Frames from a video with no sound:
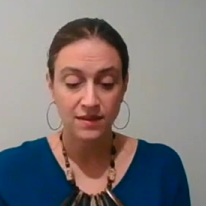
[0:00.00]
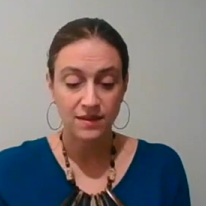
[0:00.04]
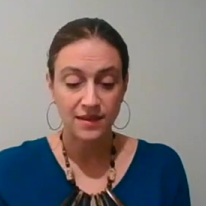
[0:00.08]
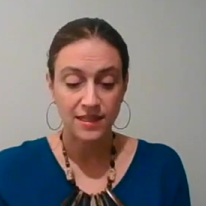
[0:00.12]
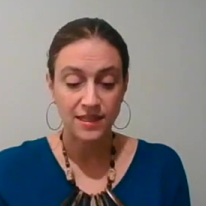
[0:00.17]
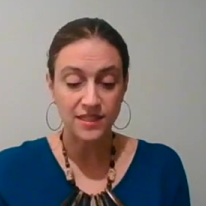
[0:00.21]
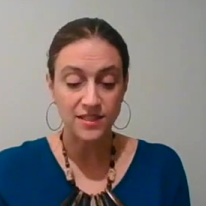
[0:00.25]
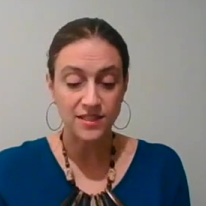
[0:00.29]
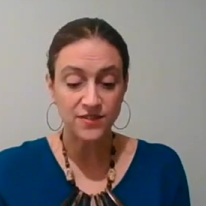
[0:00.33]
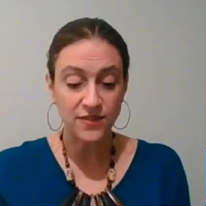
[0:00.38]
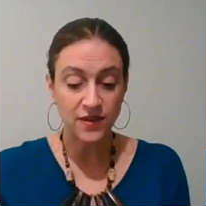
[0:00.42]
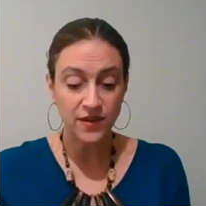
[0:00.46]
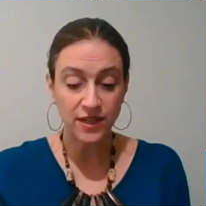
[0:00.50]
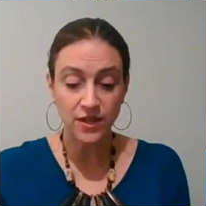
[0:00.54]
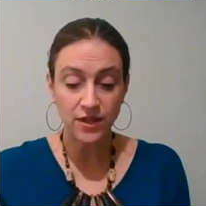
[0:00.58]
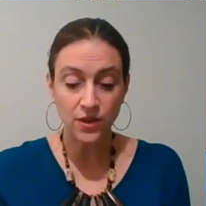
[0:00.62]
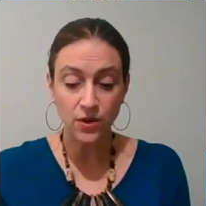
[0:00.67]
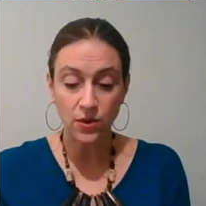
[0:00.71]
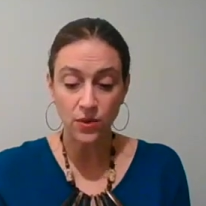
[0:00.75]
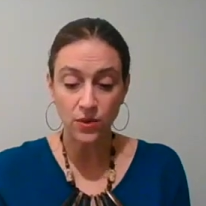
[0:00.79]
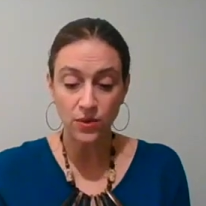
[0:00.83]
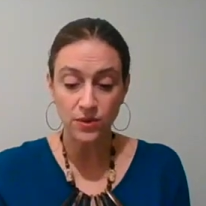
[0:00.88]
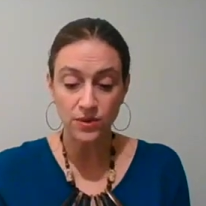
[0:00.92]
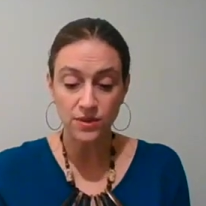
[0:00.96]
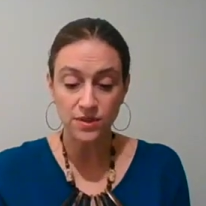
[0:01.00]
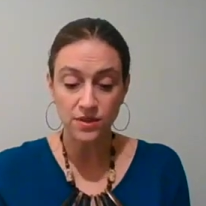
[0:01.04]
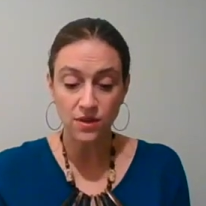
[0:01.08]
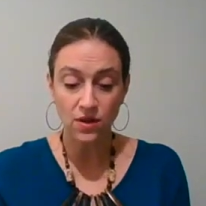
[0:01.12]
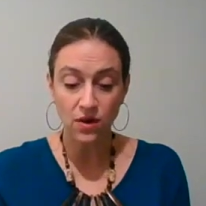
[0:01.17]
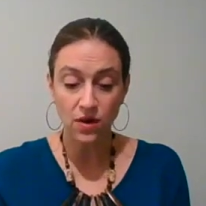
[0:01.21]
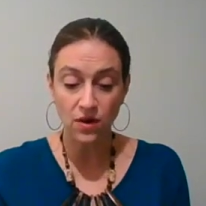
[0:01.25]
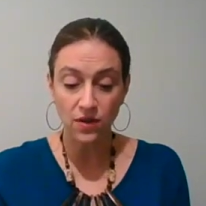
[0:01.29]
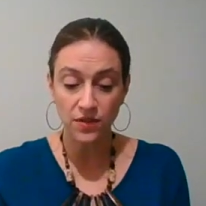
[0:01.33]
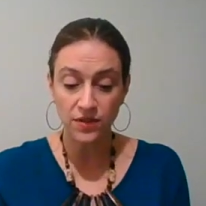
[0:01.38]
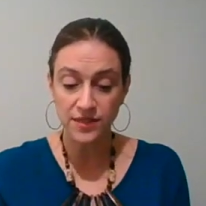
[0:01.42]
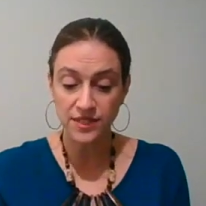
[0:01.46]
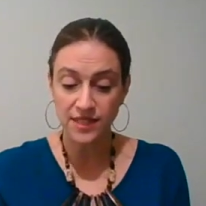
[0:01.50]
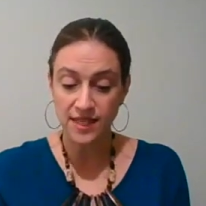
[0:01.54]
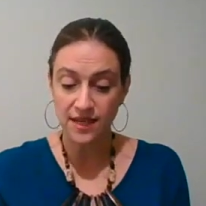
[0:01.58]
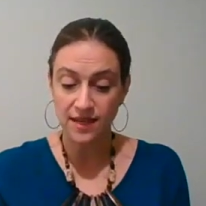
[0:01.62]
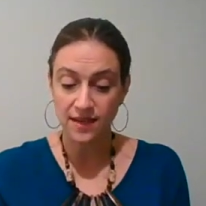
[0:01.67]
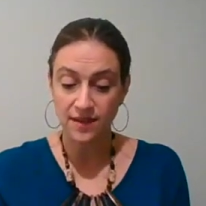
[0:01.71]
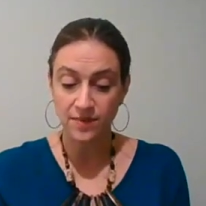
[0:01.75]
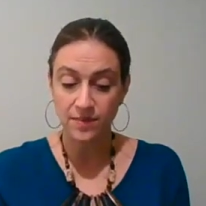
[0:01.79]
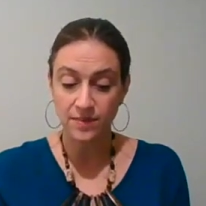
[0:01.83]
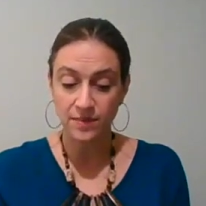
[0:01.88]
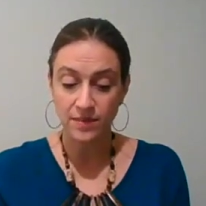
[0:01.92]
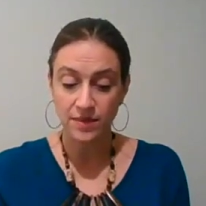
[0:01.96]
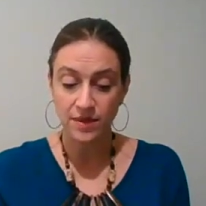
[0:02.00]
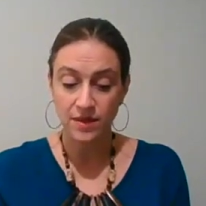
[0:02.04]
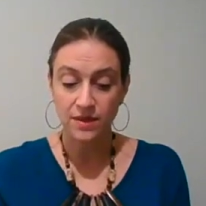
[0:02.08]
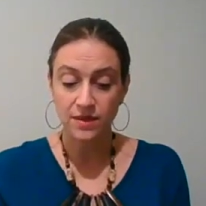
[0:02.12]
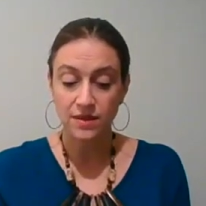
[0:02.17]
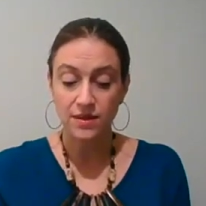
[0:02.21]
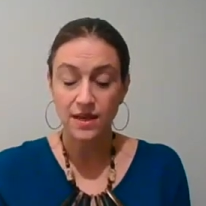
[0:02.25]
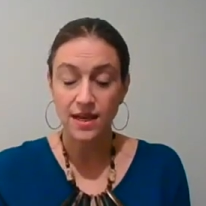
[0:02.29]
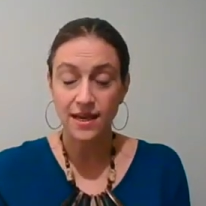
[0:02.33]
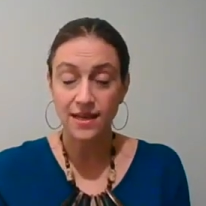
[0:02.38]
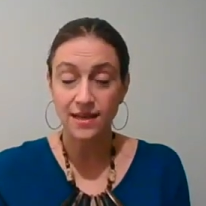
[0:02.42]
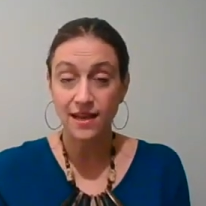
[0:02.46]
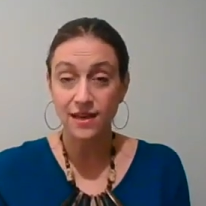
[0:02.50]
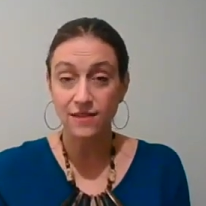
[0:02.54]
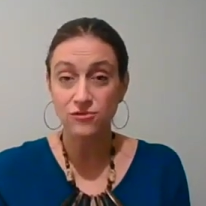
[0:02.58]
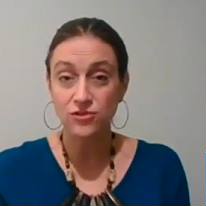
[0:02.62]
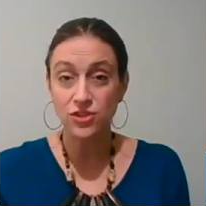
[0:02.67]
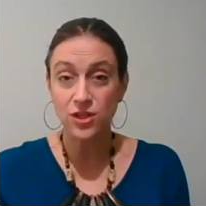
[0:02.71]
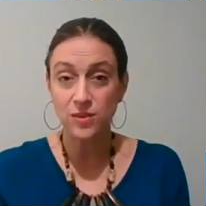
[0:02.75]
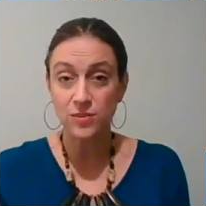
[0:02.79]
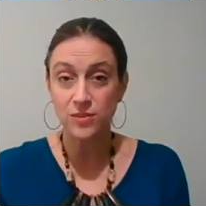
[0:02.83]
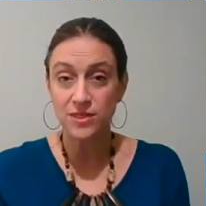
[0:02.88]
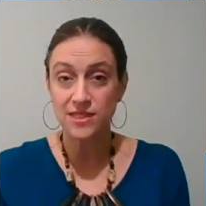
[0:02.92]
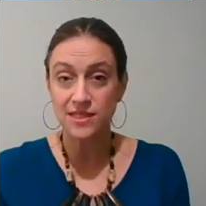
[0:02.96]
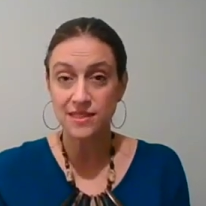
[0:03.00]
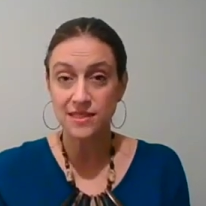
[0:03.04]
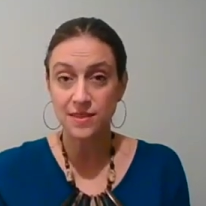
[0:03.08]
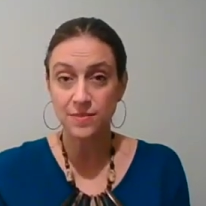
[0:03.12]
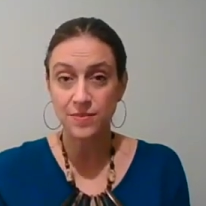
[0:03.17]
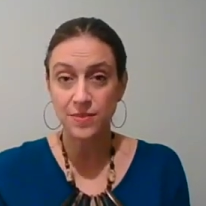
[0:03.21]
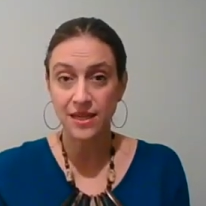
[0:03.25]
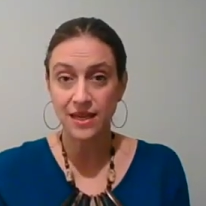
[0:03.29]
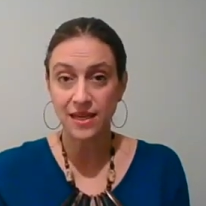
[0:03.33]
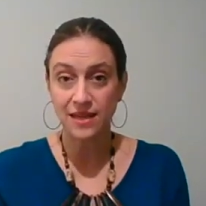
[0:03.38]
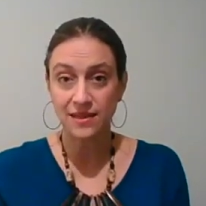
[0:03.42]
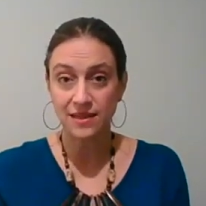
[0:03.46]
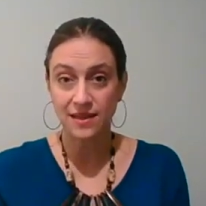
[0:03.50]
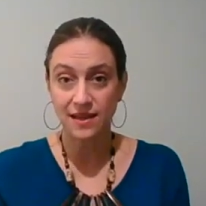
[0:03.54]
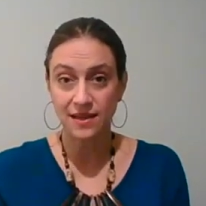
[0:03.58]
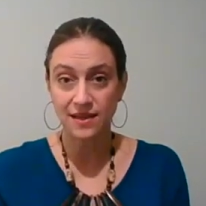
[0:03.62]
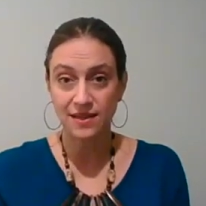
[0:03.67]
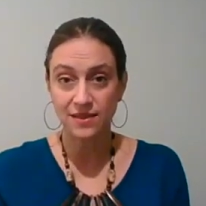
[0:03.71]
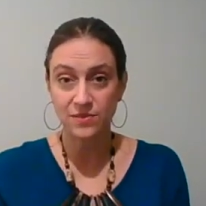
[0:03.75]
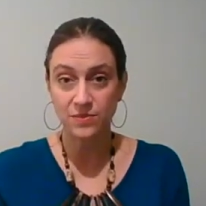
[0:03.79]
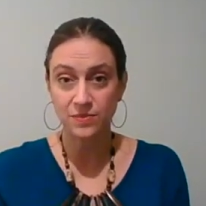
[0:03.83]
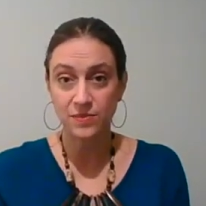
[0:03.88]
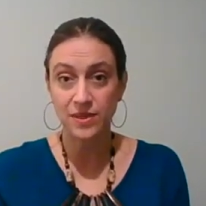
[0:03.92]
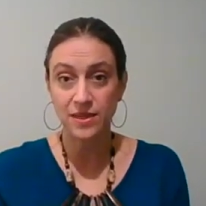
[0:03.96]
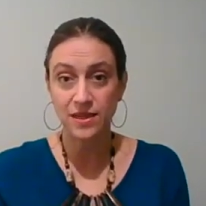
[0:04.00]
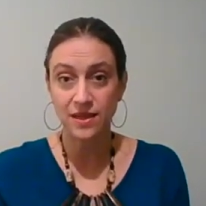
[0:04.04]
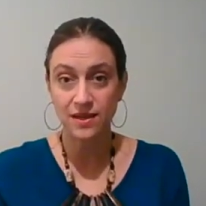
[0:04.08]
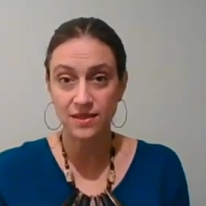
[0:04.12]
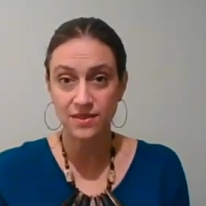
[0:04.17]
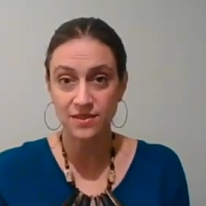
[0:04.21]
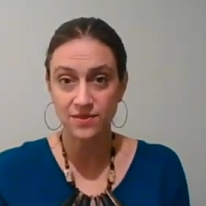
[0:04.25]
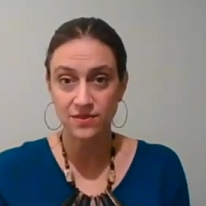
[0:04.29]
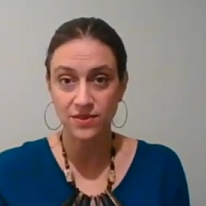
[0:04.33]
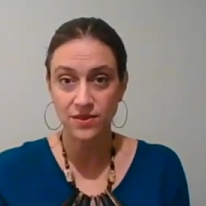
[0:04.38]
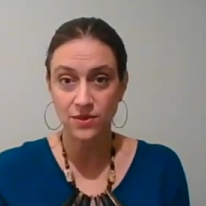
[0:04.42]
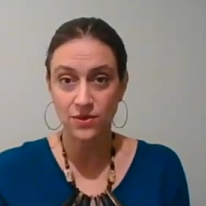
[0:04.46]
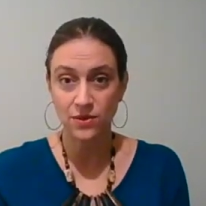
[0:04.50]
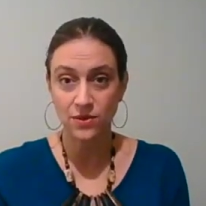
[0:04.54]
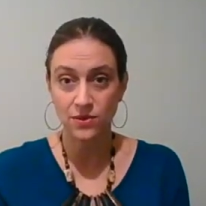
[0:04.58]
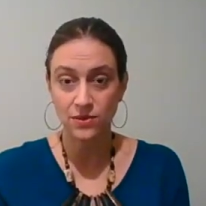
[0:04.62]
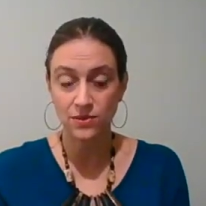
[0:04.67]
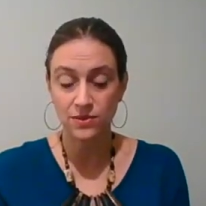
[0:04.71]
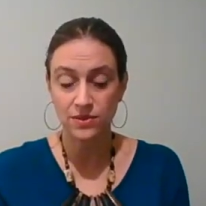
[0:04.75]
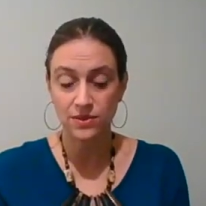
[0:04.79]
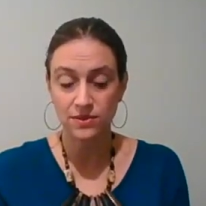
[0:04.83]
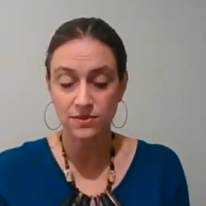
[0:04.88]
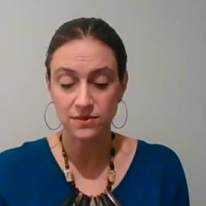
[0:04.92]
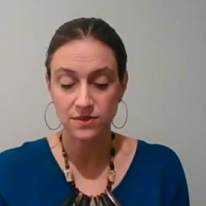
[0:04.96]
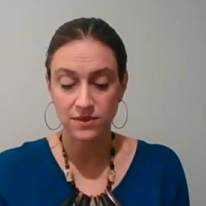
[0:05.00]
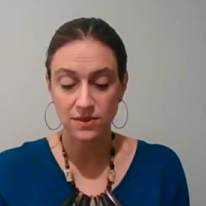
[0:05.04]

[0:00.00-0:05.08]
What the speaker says: It's very cold all the time, and I have trouble sleeping at night because of the cold.